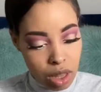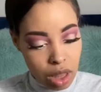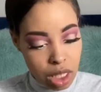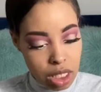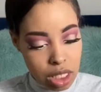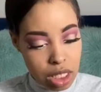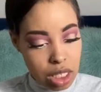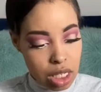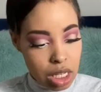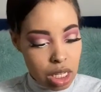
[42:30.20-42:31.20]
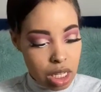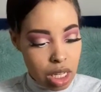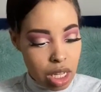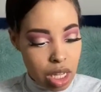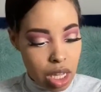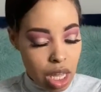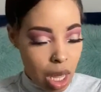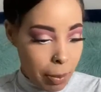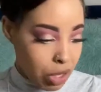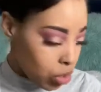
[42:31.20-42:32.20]
Let's see.
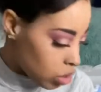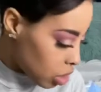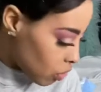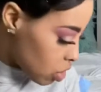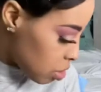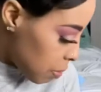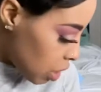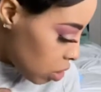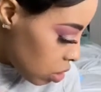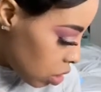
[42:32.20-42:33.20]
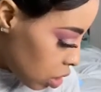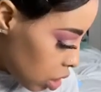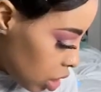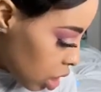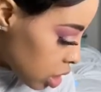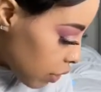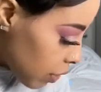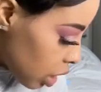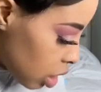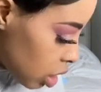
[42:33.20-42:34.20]
I'm going to use this for smudge because I feel
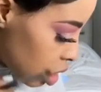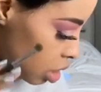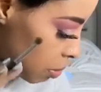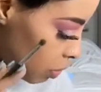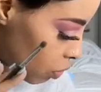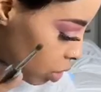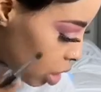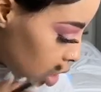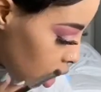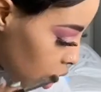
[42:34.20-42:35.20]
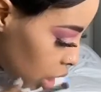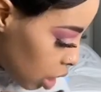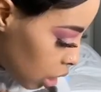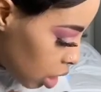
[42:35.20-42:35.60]
like it has to be really like,